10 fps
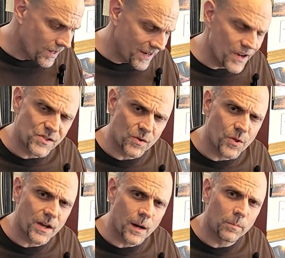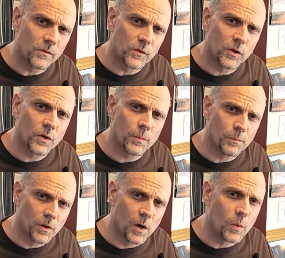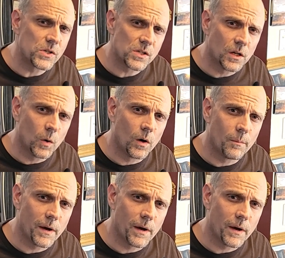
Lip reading: I still think I prefer low and slow on